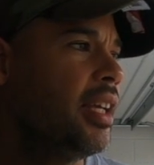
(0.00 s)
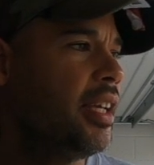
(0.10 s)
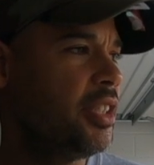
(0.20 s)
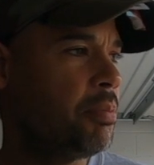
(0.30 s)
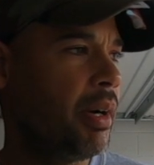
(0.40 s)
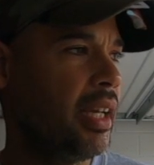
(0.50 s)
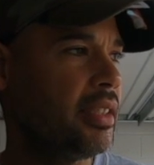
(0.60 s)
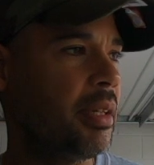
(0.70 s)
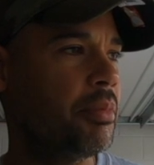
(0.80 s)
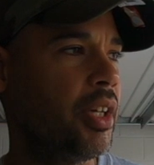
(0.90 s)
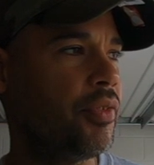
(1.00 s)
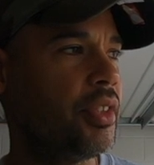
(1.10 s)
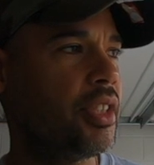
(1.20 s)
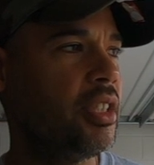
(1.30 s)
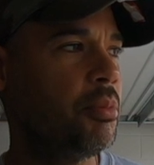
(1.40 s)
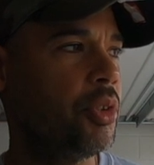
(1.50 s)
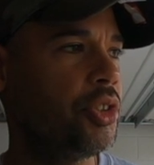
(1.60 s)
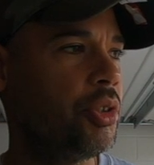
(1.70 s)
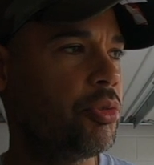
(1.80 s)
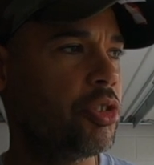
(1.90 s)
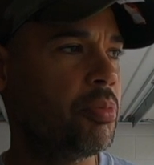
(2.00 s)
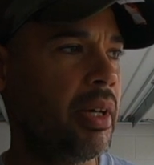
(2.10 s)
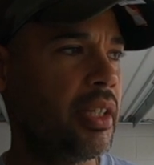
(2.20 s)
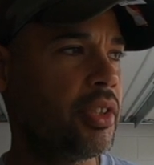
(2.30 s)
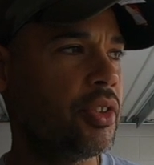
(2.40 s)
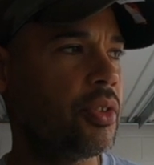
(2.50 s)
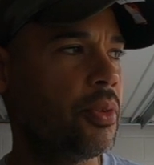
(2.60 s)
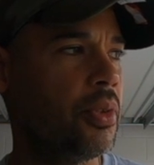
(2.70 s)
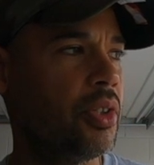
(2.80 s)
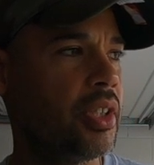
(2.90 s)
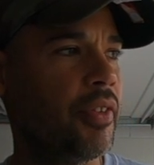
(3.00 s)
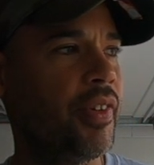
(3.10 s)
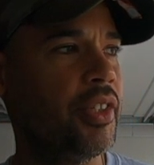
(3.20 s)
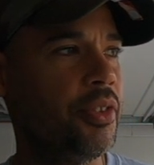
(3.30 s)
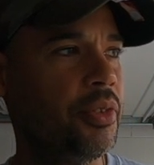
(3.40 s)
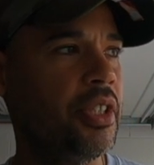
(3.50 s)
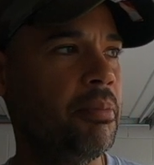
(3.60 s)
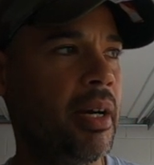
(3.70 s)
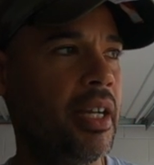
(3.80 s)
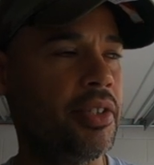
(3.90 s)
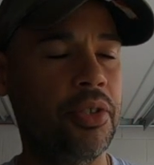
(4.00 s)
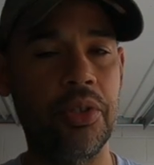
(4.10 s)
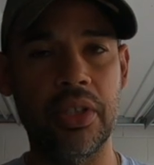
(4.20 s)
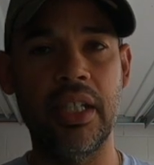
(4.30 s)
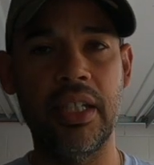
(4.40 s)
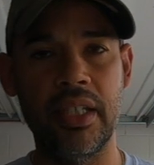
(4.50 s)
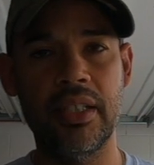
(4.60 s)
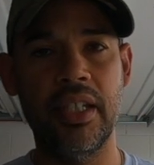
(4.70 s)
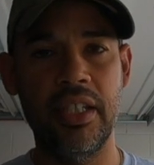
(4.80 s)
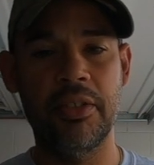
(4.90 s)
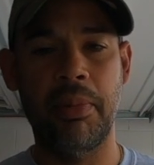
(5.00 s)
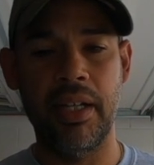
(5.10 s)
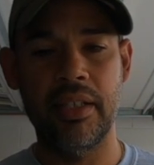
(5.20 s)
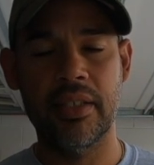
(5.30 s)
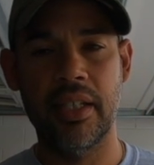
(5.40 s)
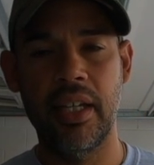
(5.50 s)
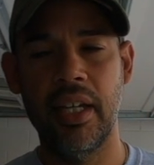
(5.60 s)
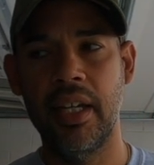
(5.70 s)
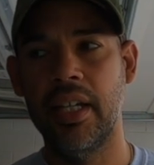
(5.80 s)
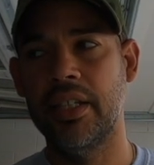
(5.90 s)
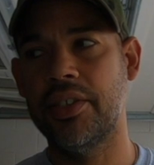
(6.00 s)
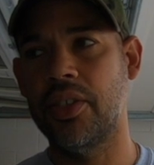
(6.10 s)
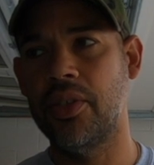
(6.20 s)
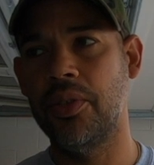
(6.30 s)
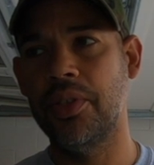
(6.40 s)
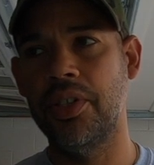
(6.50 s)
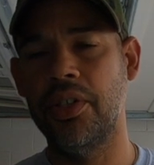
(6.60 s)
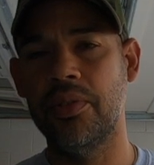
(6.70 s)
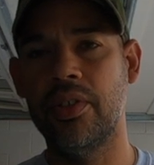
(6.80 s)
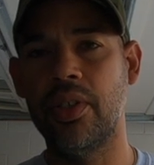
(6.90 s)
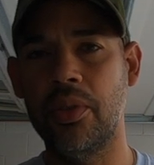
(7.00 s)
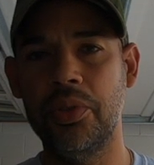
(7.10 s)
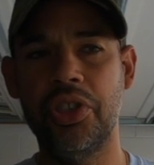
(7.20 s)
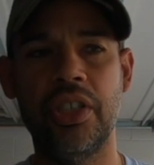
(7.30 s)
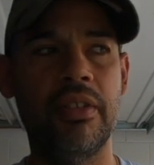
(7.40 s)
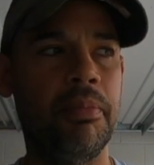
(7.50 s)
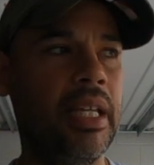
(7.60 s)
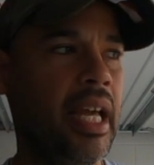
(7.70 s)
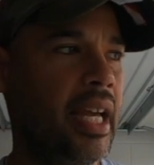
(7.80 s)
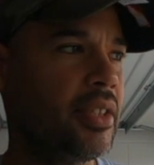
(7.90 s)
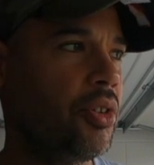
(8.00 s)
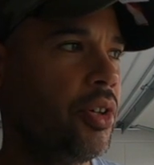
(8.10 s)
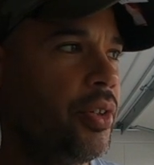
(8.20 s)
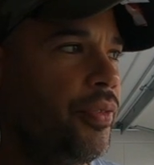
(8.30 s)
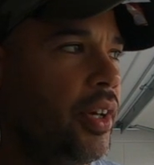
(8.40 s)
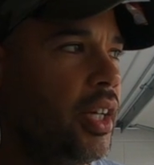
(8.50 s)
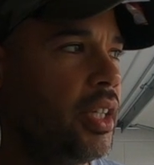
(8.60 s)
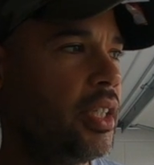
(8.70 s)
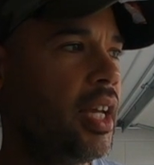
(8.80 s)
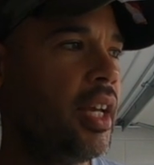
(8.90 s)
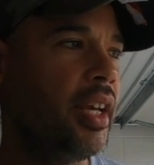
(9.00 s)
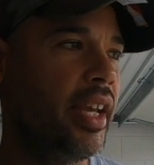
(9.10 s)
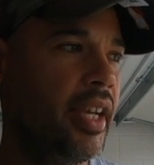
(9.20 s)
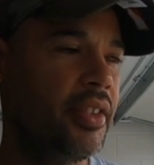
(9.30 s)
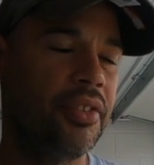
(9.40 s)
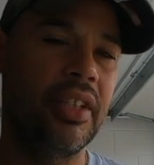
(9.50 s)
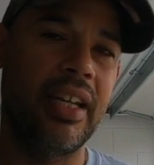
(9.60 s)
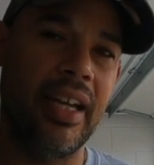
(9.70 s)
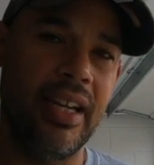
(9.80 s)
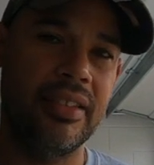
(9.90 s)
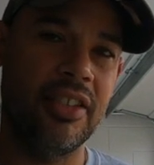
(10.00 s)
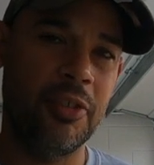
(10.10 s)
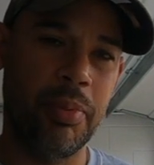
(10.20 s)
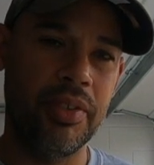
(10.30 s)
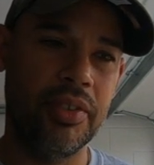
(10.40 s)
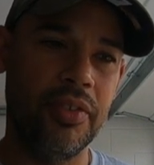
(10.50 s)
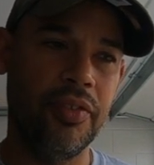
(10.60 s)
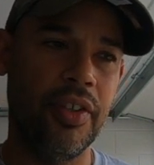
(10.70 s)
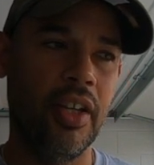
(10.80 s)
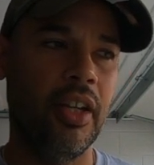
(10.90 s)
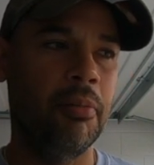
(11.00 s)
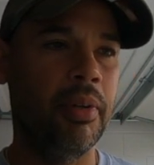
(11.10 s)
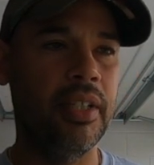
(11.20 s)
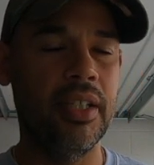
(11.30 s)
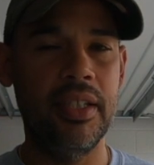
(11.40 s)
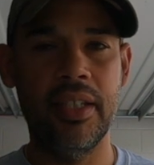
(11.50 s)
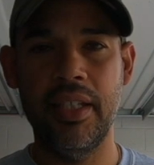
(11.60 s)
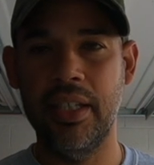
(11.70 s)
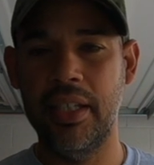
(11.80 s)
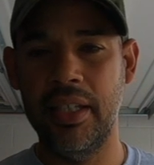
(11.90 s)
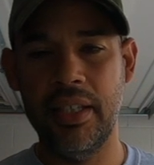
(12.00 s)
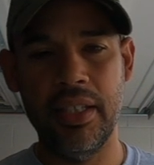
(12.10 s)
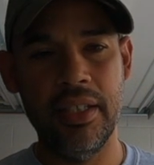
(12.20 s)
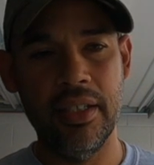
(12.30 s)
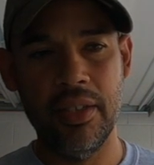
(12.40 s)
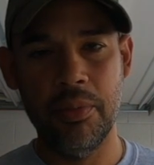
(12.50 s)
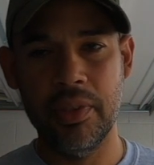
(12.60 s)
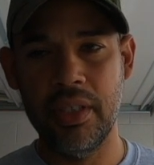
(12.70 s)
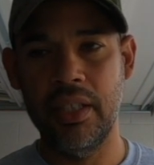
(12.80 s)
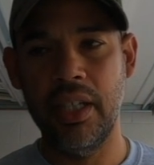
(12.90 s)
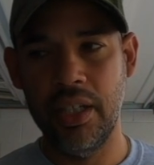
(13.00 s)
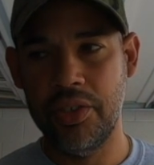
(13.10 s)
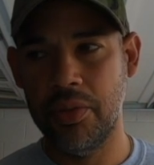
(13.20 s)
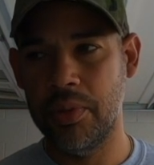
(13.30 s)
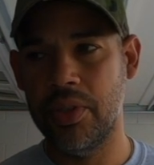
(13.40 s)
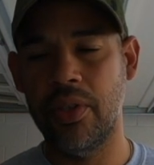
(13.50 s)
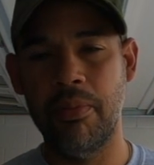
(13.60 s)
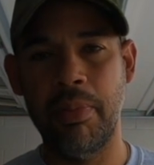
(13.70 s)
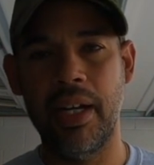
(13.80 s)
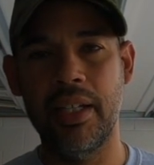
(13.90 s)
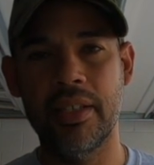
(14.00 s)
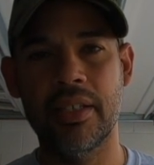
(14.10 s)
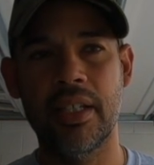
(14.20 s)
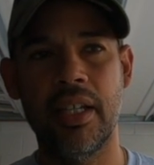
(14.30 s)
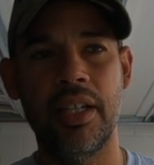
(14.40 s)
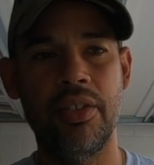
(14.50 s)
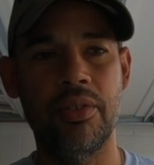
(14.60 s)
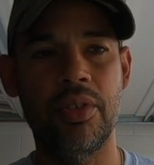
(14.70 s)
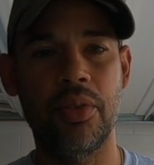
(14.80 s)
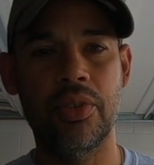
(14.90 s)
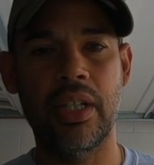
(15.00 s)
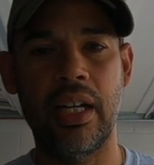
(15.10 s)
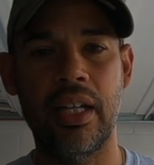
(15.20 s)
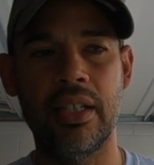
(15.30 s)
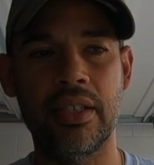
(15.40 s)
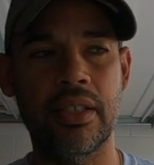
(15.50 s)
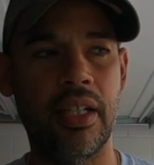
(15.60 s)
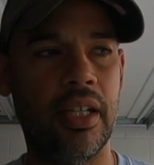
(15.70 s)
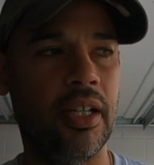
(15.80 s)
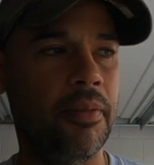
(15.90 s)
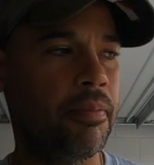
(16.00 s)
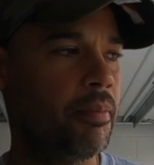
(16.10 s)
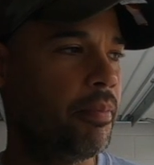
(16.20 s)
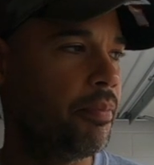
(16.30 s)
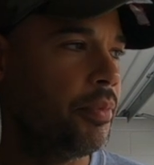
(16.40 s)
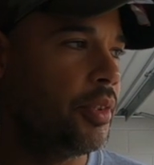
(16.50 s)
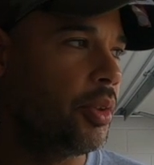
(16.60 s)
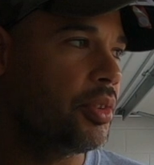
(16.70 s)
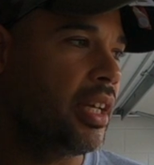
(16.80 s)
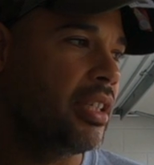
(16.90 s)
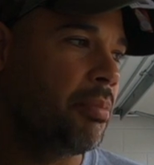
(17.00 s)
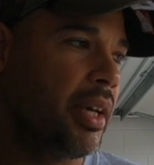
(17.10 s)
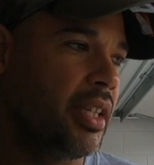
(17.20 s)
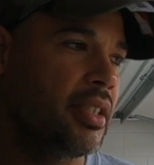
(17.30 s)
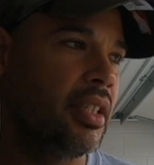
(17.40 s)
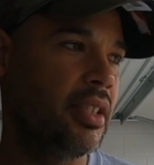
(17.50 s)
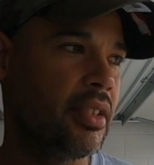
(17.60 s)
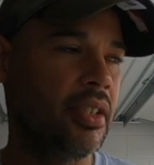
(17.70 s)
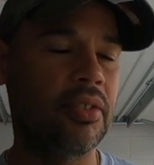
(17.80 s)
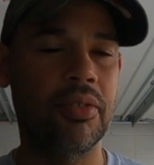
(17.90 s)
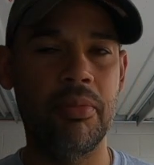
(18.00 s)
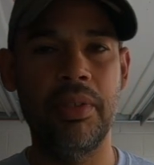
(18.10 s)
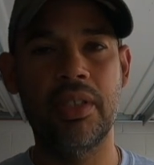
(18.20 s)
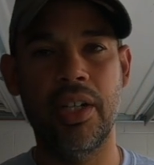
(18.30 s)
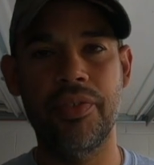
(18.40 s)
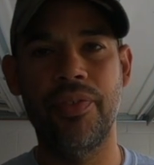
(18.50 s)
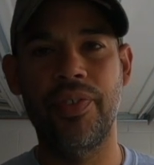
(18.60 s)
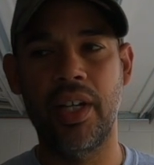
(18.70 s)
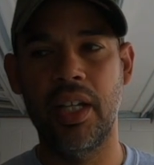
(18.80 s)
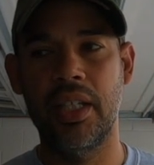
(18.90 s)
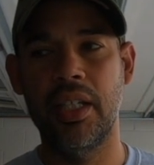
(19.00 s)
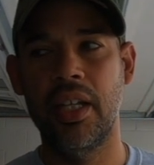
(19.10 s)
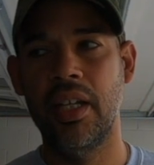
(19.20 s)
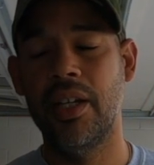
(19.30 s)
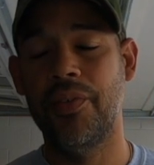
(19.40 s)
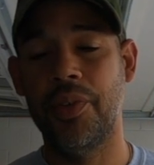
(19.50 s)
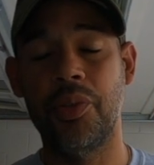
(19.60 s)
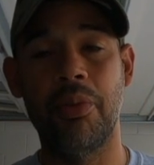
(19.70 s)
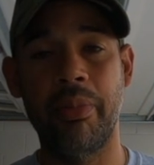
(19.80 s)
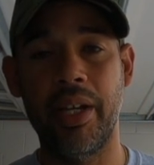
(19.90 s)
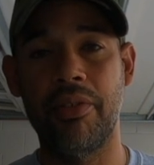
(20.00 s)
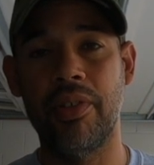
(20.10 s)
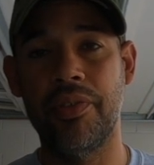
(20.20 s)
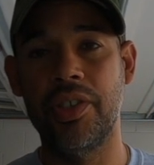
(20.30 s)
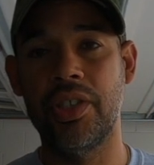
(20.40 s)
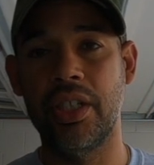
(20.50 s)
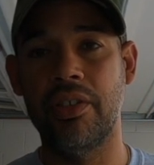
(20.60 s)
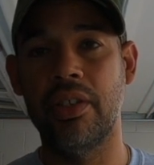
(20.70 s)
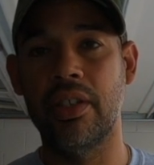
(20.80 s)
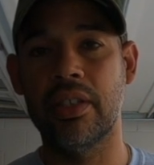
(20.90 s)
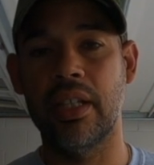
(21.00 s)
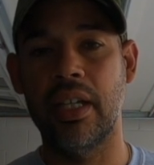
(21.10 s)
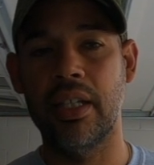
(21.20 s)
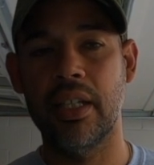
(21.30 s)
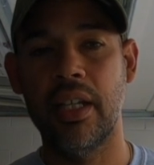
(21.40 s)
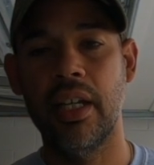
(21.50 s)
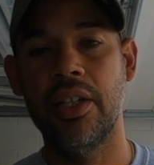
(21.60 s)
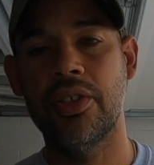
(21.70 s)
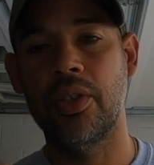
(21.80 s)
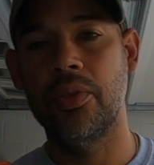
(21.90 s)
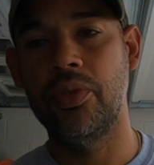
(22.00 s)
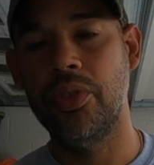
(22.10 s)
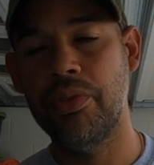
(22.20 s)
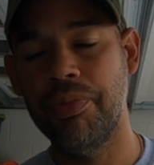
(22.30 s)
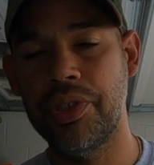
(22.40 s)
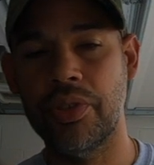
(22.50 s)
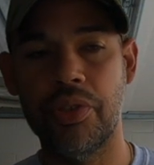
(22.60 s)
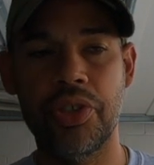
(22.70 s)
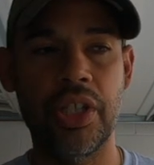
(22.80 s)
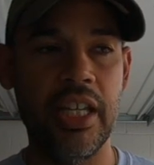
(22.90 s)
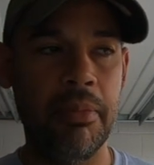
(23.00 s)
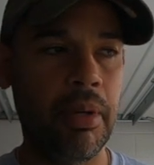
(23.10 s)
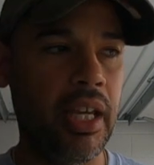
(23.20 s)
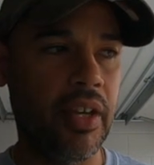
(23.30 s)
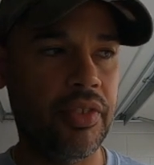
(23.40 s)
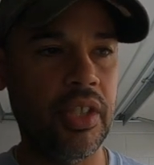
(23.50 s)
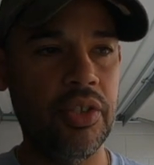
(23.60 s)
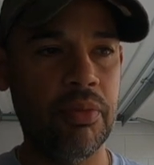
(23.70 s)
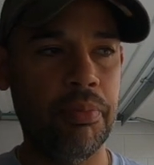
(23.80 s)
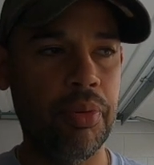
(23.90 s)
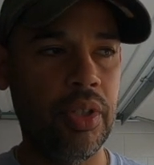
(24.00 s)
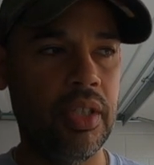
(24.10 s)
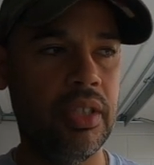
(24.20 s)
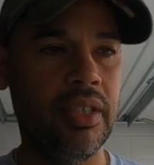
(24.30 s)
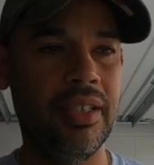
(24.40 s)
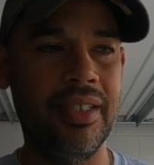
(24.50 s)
Kids bikes, I'm definitely seeing more children's bikes in stores. If I do see bikes, usually it is kids bikes. So, you know, those shouldn't be as hard to find and they're not as expensive. But anything dealing with teenage to adult bikes, you know, those size bikes, it's going to be tough to find for the remainder of this year, it looks like. So do your research. eBay, I've seen some pretty good,